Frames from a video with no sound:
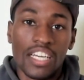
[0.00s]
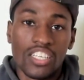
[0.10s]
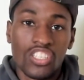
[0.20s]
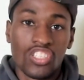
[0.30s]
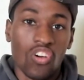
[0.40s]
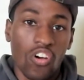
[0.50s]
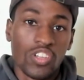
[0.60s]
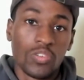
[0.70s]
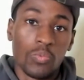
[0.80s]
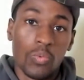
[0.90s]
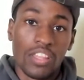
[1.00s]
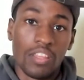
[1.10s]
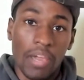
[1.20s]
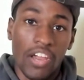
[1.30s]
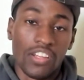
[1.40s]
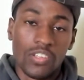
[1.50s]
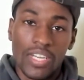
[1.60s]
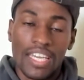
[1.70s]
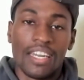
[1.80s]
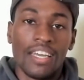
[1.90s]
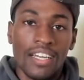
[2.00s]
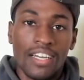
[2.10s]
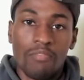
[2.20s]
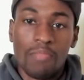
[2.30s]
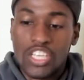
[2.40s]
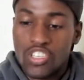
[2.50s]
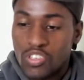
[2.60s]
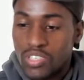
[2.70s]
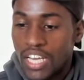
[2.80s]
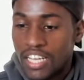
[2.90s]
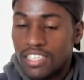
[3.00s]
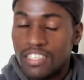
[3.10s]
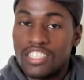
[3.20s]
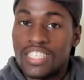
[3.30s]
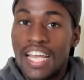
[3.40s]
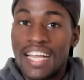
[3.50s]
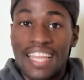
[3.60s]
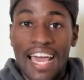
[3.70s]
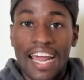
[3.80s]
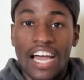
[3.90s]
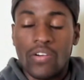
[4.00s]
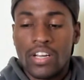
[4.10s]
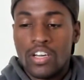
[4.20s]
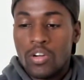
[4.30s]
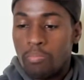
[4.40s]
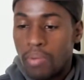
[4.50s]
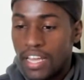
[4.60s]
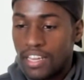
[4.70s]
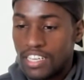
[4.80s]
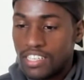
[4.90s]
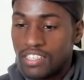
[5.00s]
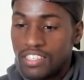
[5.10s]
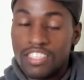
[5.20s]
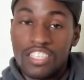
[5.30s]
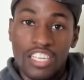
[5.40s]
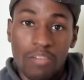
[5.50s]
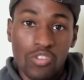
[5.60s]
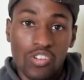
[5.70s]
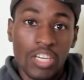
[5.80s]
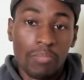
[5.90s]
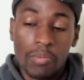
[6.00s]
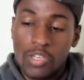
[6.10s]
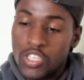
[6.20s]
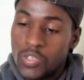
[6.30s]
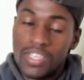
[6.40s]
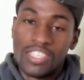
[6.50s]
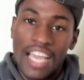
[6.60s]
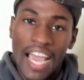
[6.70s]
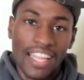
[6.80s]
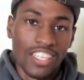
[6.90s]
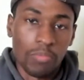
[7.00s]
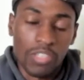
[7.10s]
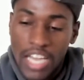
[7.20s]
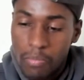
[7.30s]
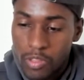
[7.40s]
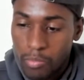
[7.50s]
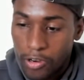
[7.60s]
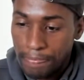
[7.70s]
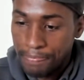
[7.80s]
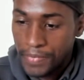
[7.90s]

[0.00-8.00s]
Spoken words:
It starts with the parent. So again, make sure you check that out. But tip number 2 is you have to spend time with the ball.